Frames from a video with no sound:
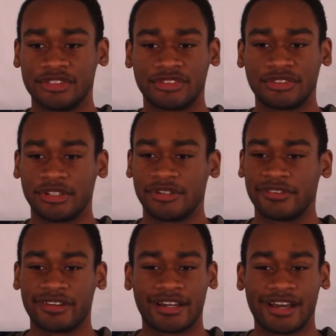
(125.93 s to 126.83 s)
So
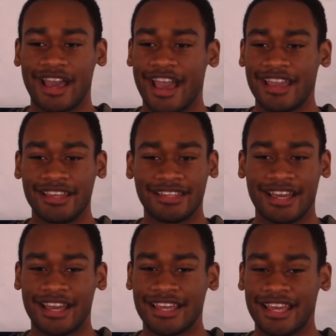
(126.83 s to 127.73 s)

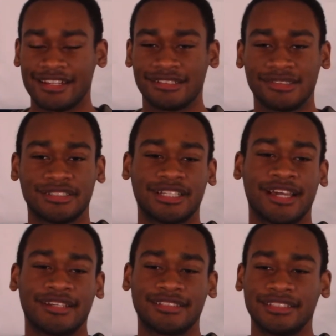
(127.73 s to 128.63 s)
I had no
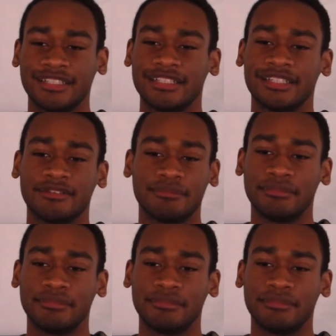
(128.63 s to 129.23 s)
desire to see